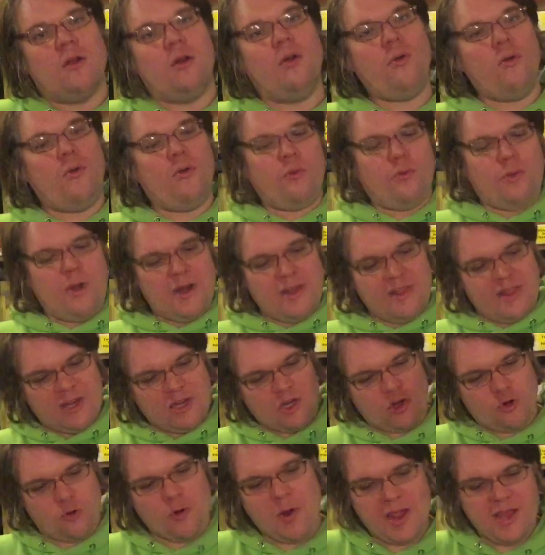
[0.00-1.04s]
Alrighty
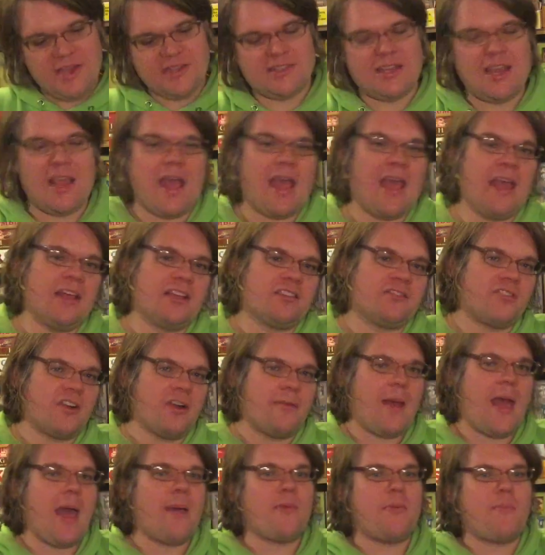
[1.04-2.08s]
then, Crazy Eggz
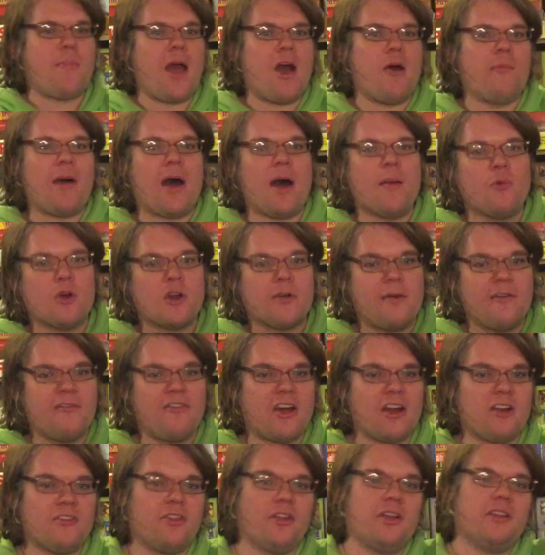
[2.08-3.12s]
from Happy Baobab. What are my
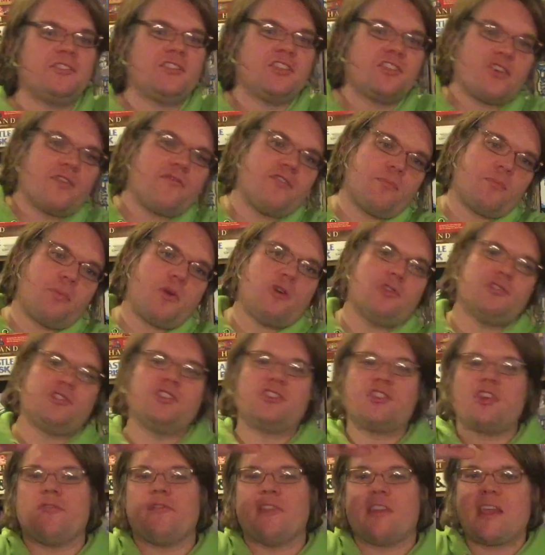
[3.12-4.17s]
final thoughts? Let's go over the pros,
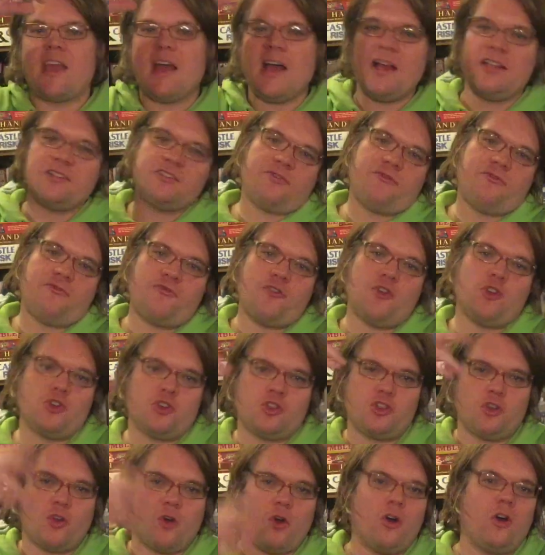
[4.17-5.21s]
let's go over the cons.
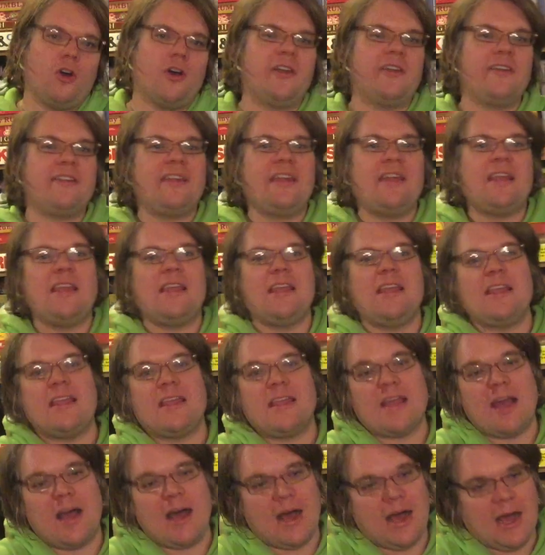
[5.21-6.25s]
First, on the
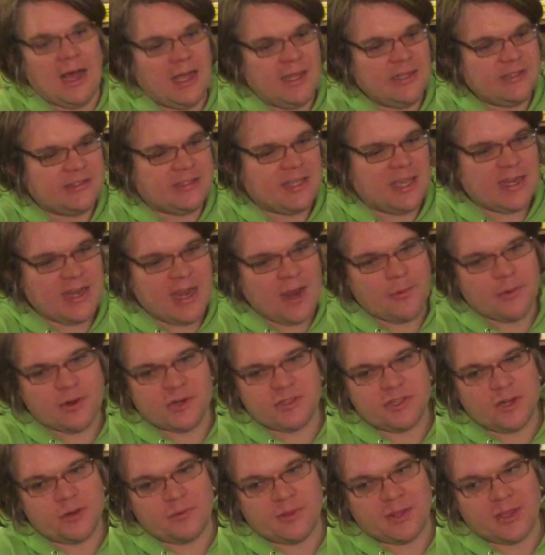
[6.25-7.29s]
con side, yeah, we're going
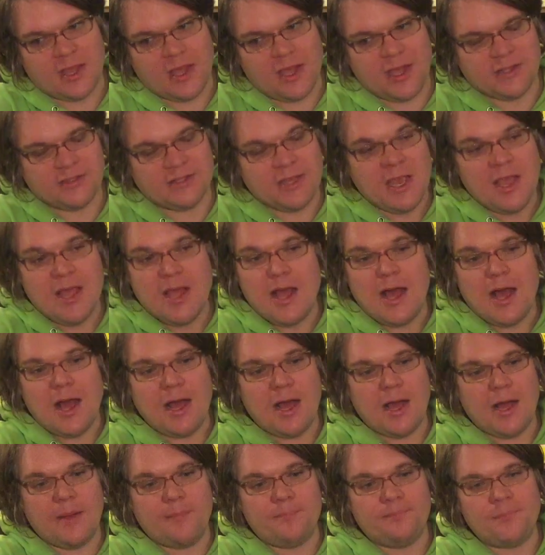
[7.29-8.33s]
to start with the cons.
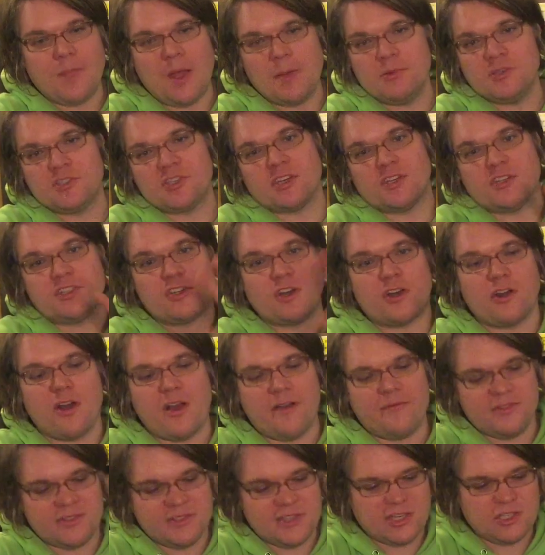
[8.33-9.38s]
Um, I'm just going to start
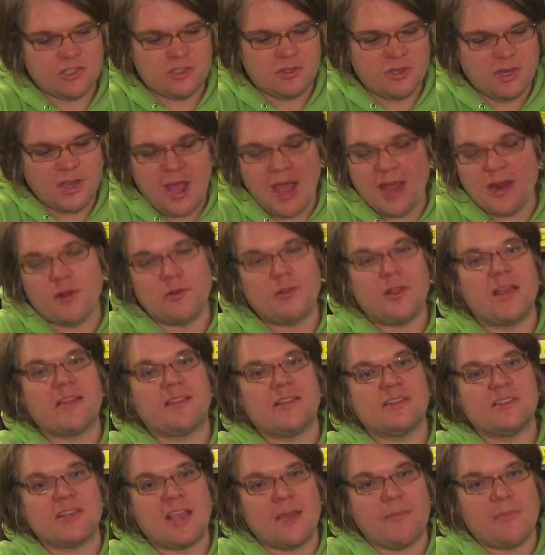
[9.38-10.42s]
off and say I don't like
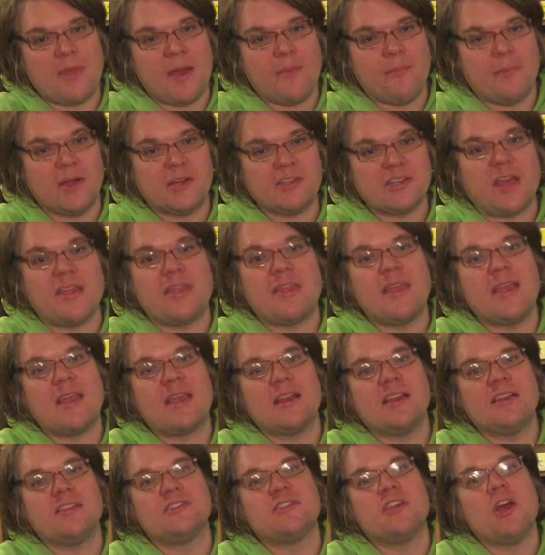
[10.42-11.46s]
this game that much. I think
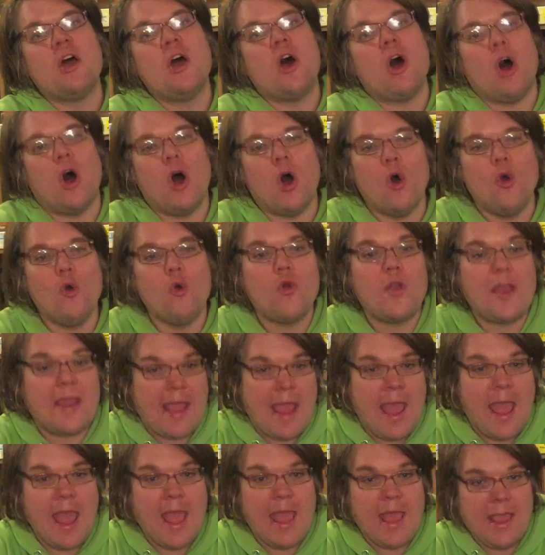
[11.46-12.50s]
it is
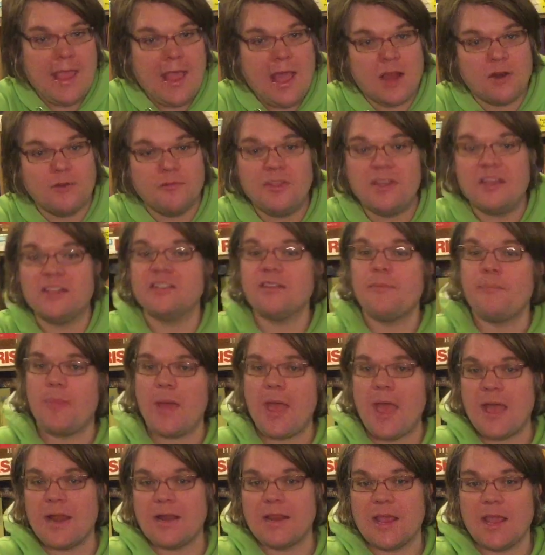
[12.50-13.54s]
okay. I don't think it's a
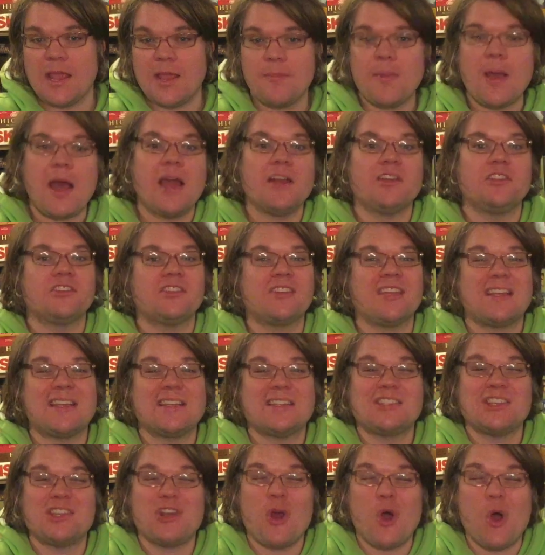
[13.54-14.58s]
bad game. I just think
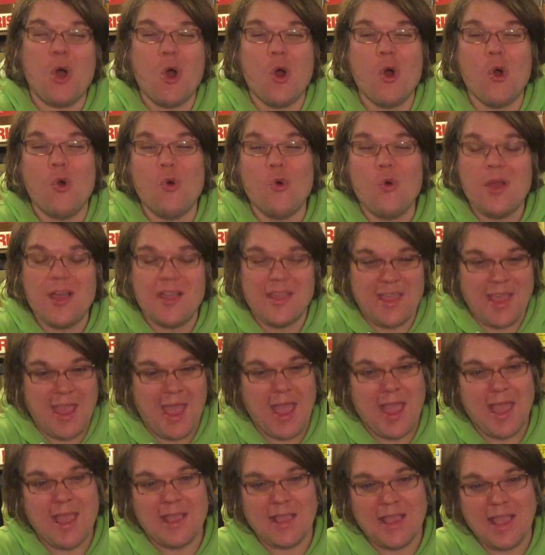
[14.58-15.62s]
it's an
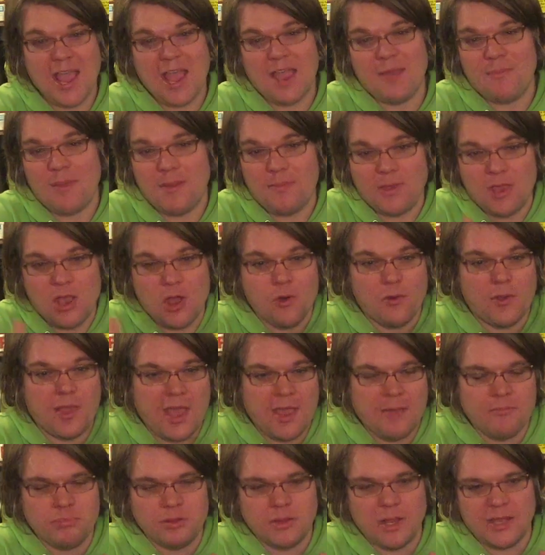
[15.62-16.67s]
okay game, maybe
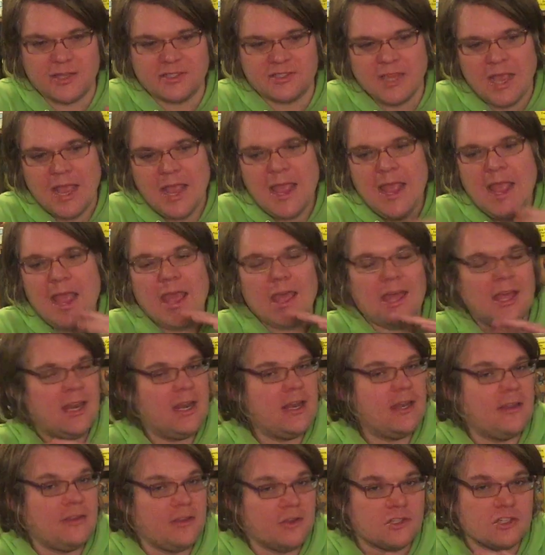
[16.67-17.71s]
okay plus.
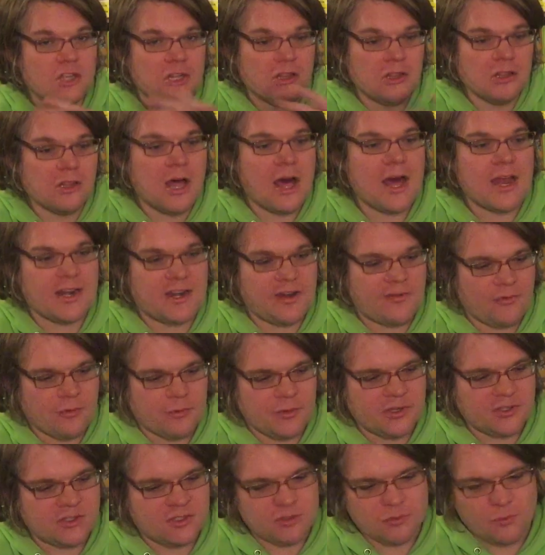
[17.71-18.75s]
And there's a lot of
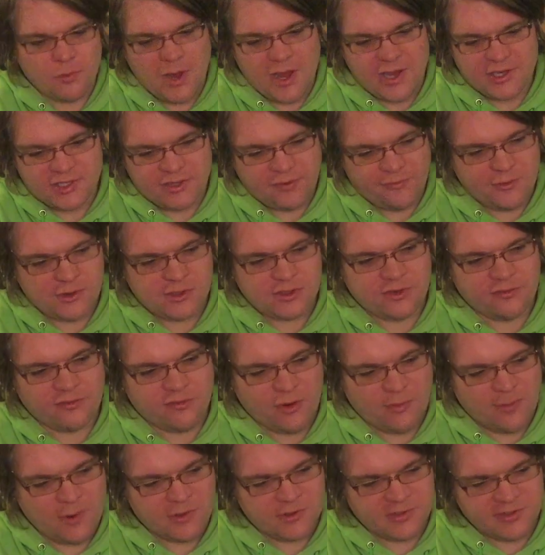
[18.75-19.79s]
different reasons why. So first and
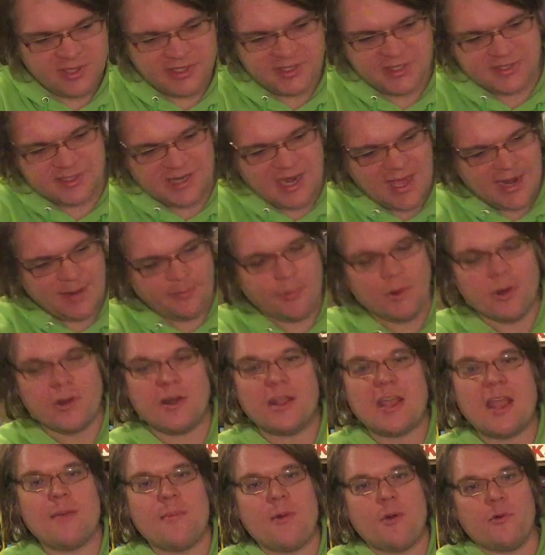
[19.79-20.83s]
foremost, this is not a
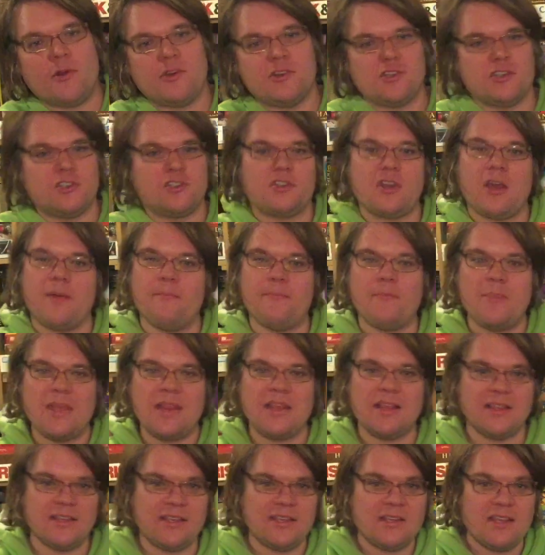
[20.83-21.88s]
party game. I want to just
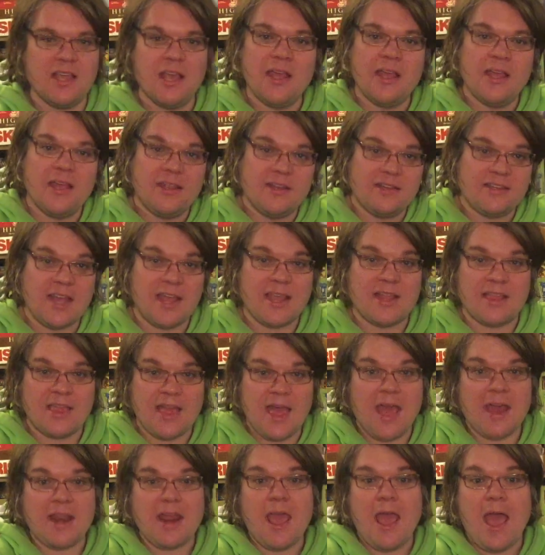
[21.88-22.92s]
immediately take
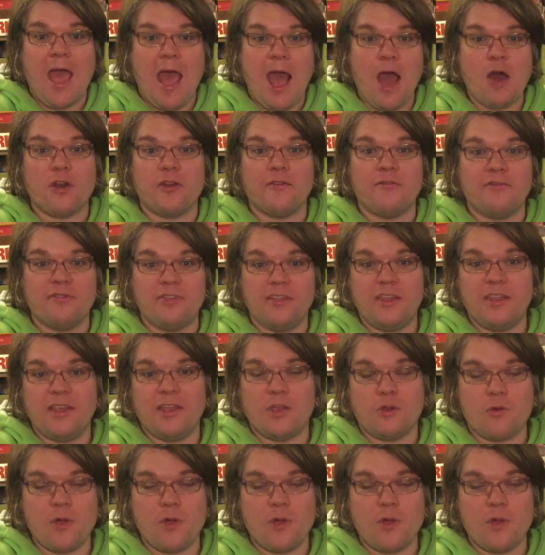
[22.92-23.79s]
that out of the